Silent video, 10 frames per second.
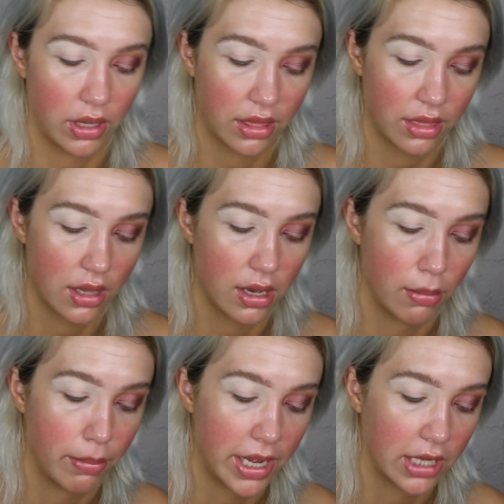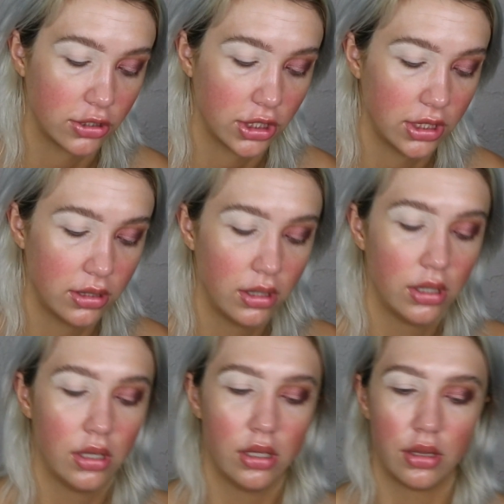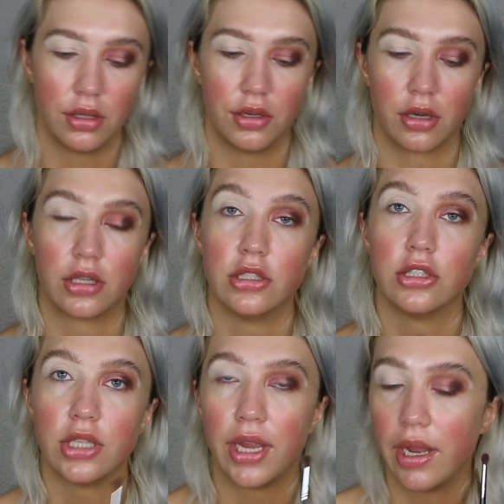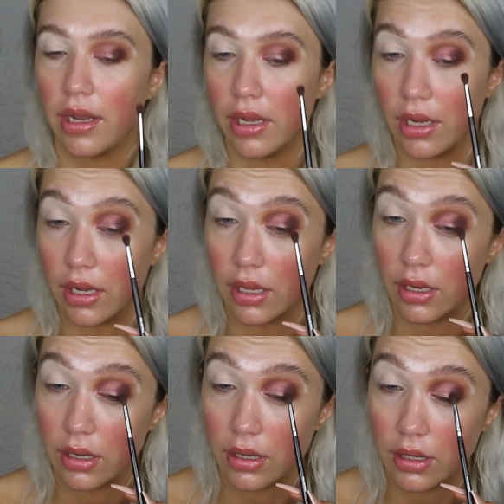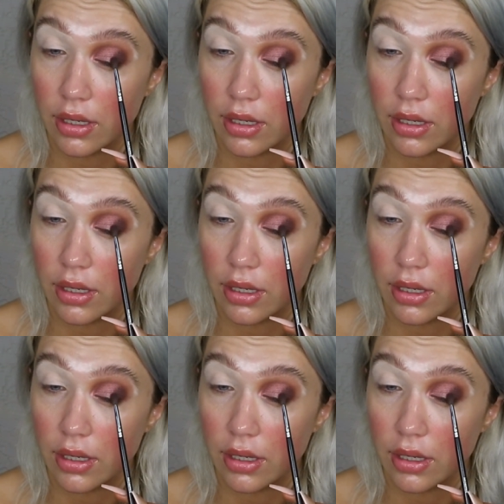with Passion, the darkest shade, and